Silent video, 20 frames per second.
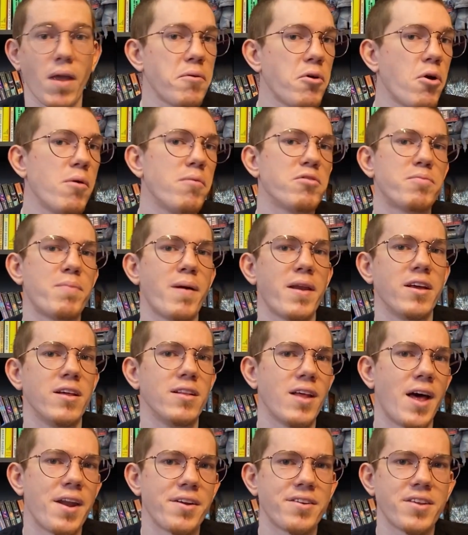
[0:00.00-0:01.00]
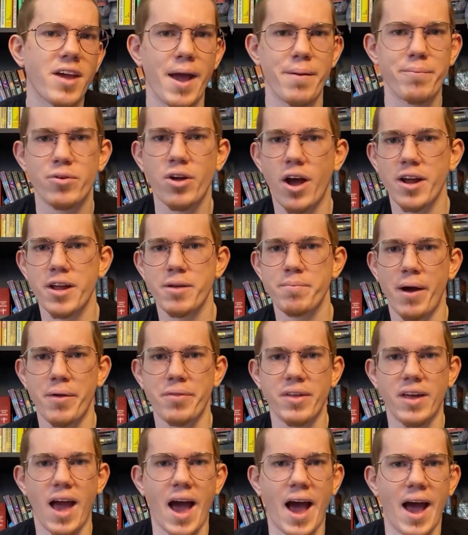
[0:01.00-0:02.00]
I know I'm spending a lot of time talking
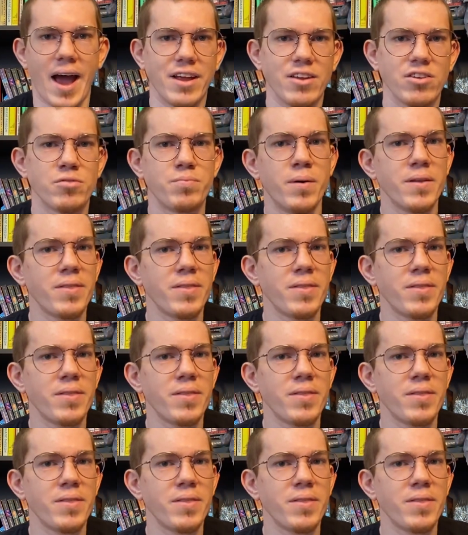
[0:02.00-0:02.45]
about the eyes,